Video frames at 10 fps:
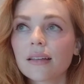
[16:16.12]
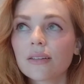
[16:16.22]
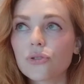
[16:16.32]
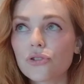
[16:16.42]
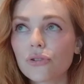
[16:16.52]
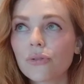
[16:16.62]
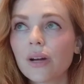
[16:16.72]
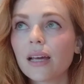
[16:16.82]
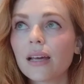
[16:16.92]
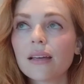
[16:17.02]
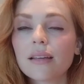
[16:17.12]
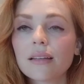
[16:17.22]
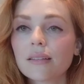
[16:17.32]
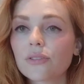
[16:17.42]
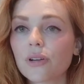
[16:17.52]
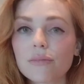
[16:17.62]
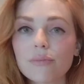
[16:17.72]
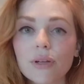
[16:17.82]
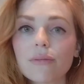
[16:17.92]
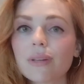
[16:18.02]
joy,
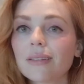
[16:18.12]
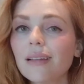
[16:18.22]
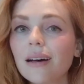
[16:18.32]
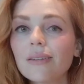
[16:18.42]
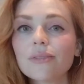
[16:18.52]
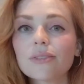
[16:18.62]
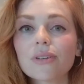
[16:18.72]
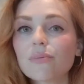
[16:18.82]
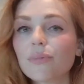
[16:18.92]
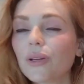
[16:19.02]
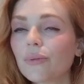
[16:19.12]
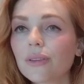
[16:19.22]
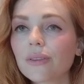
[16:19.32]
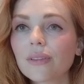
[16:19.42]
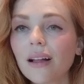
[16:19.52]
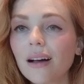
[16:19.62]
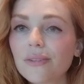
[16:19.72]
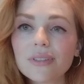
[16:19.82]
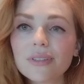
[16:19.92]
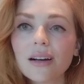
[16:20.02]
transmute it with love, transmute it with
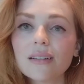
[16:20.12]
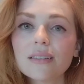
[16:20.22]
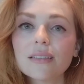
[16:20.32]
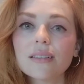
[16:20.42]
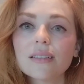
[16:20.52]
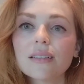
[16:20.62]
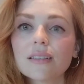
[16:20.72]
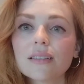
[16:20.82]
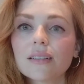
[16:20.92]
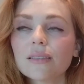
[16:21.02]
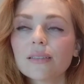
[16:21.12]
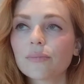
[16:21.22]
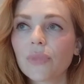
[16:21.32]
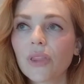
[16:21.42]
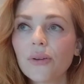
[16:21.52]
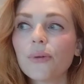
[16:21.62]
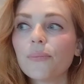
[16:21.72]
laughter, you know.